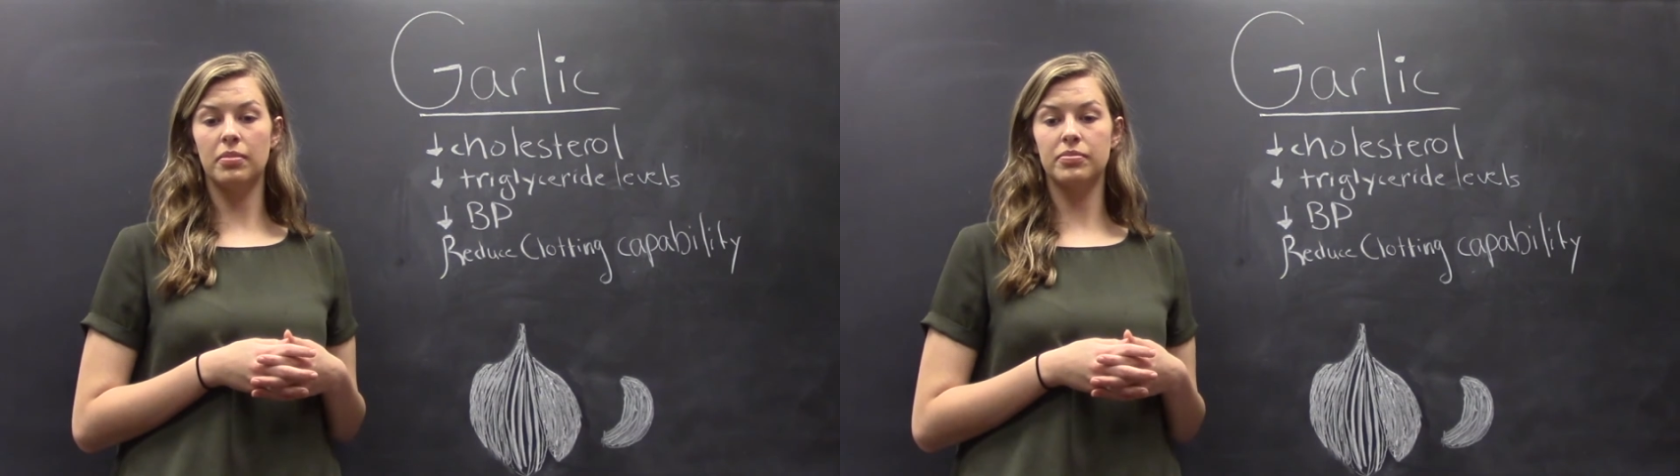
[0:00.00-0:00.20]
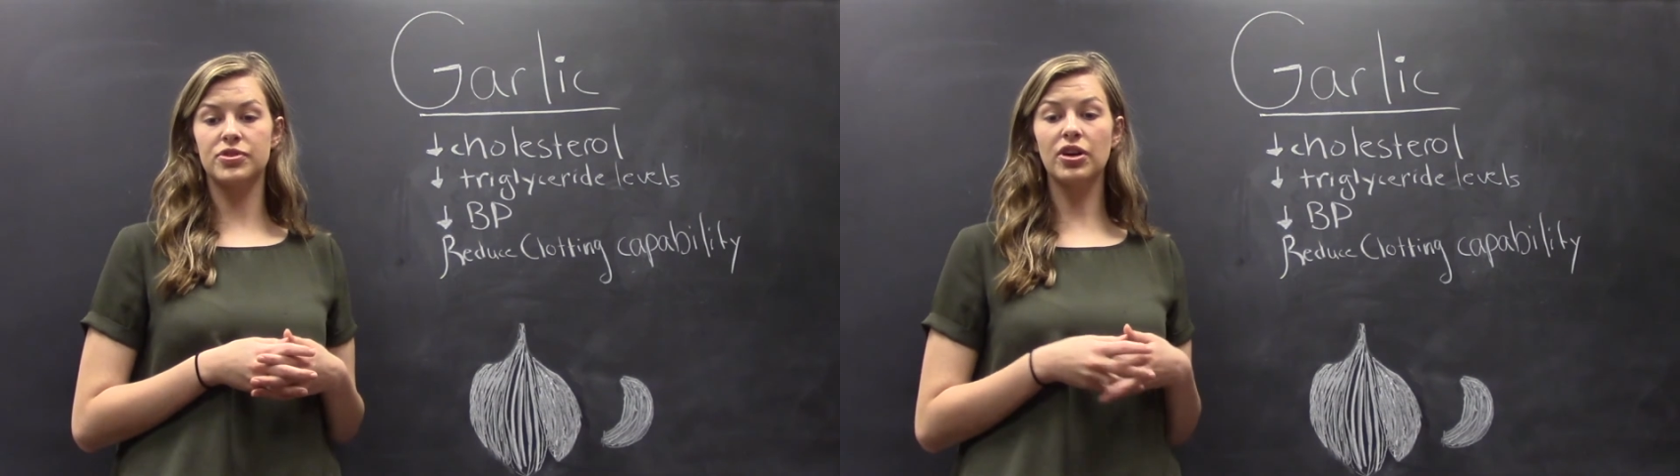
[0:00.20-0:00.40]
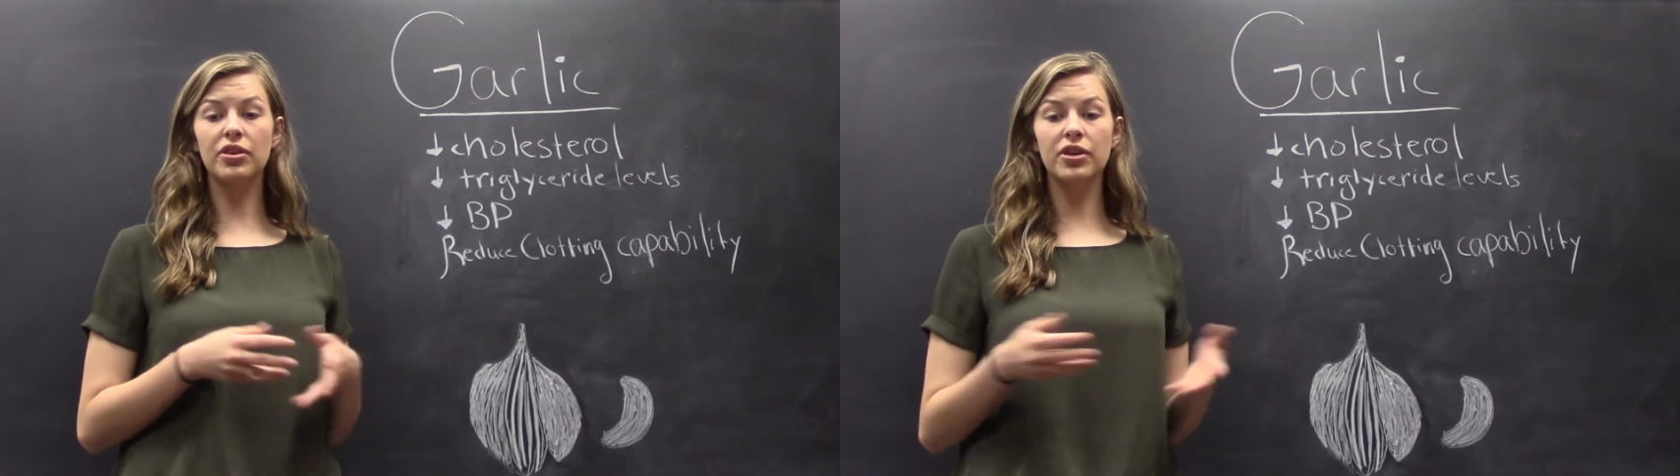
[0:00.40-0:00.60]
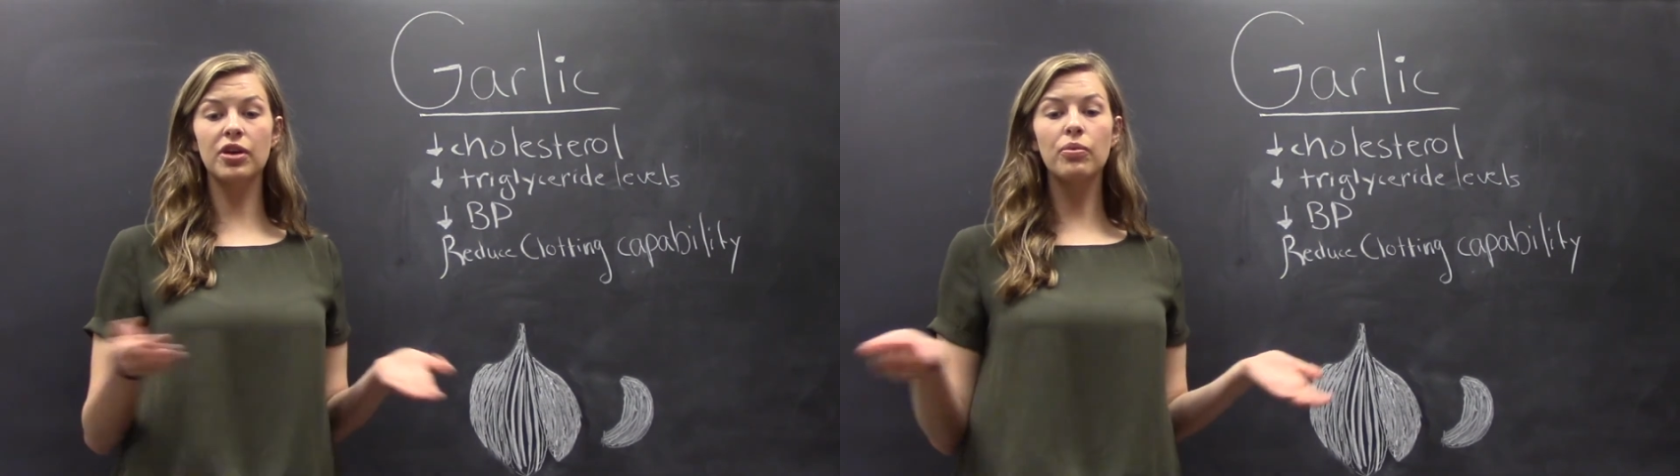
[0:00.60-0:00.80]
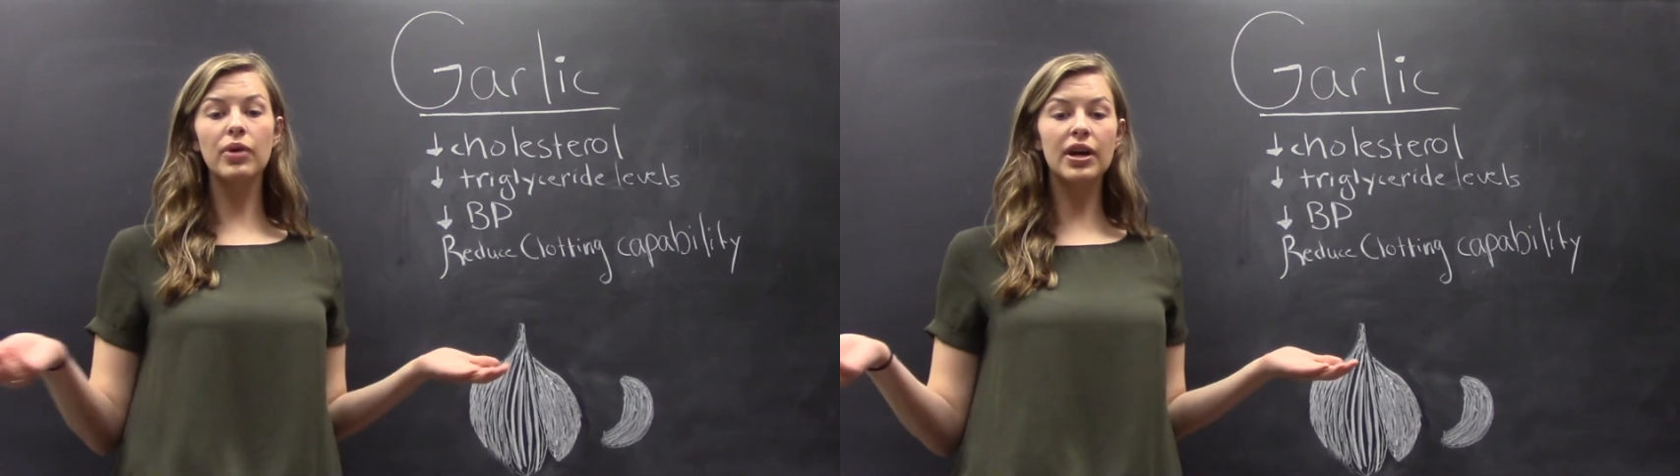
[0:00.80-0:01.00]

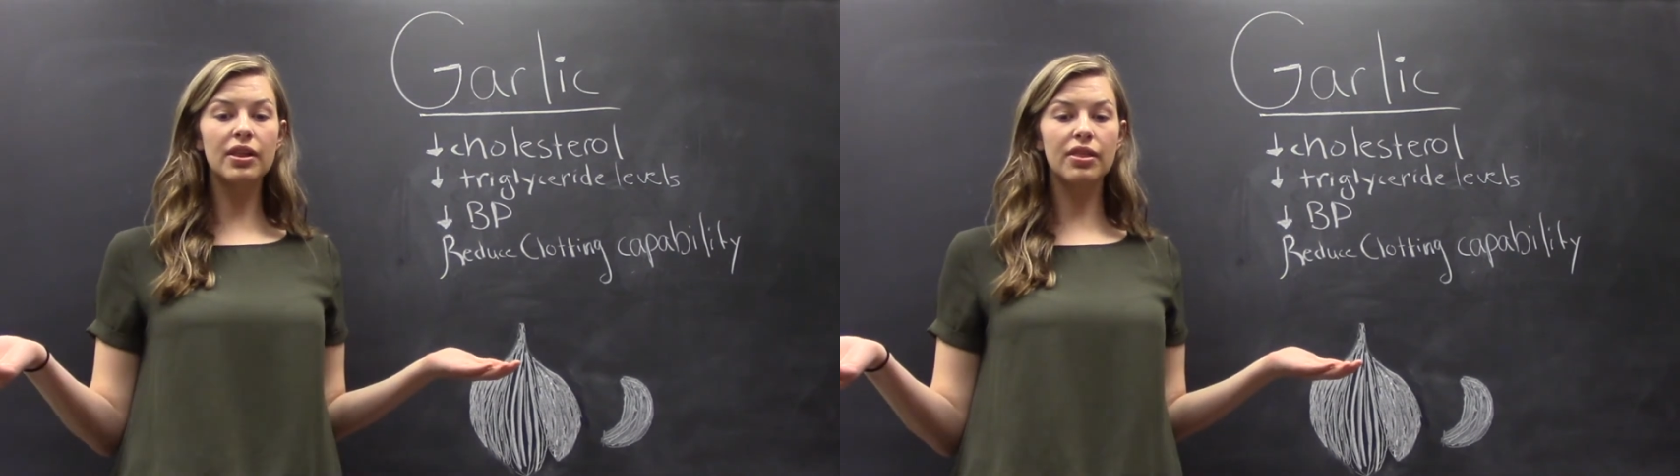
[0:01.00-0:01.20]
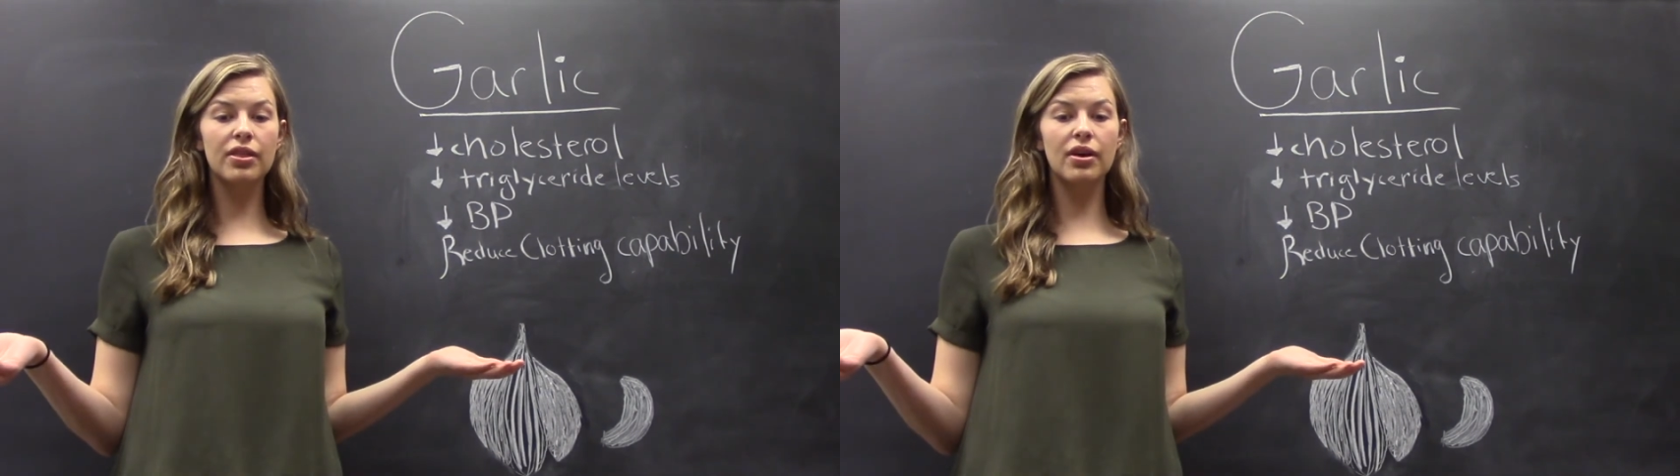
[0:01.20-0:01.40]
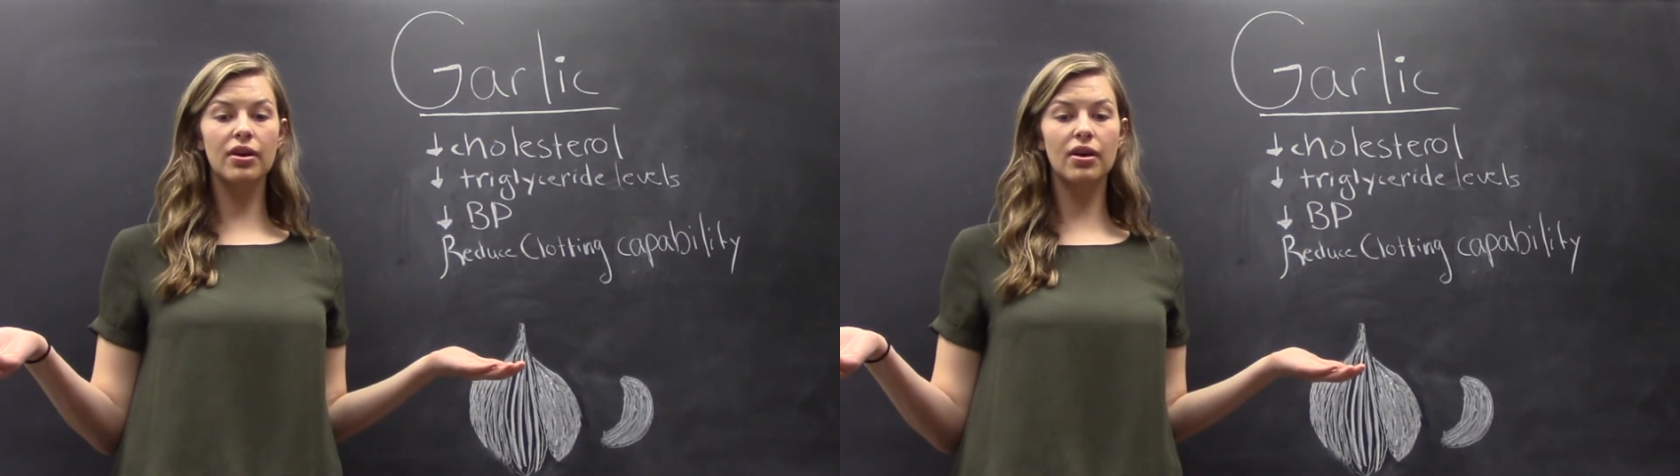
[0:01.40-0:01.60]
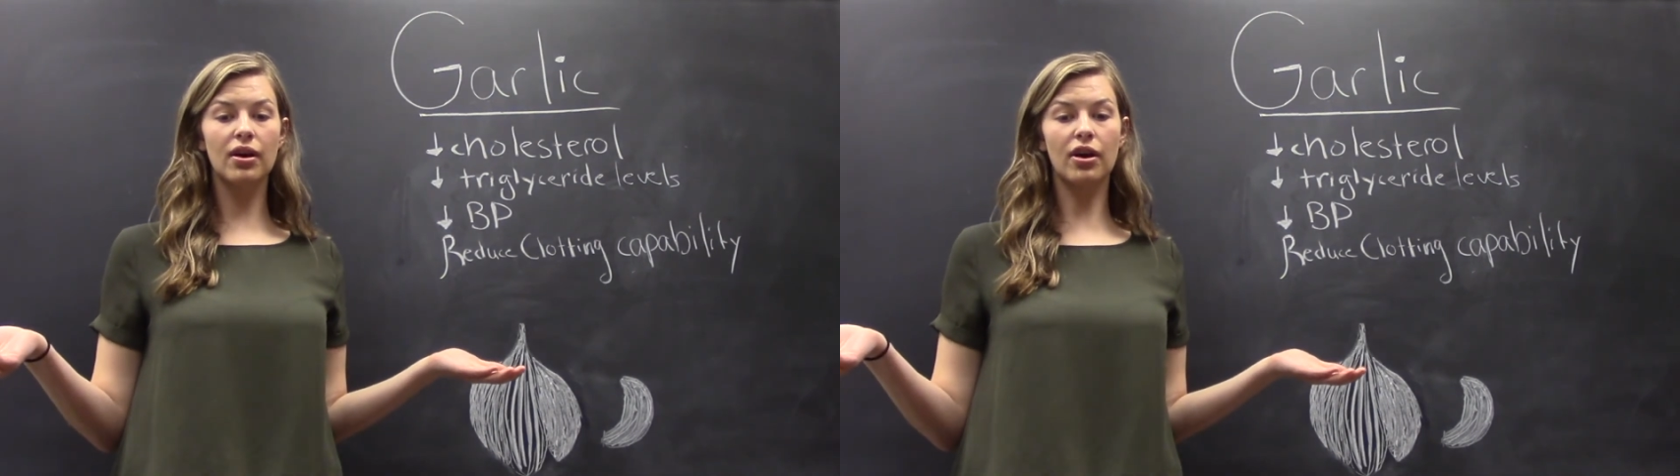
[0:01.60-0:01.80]
struggling with a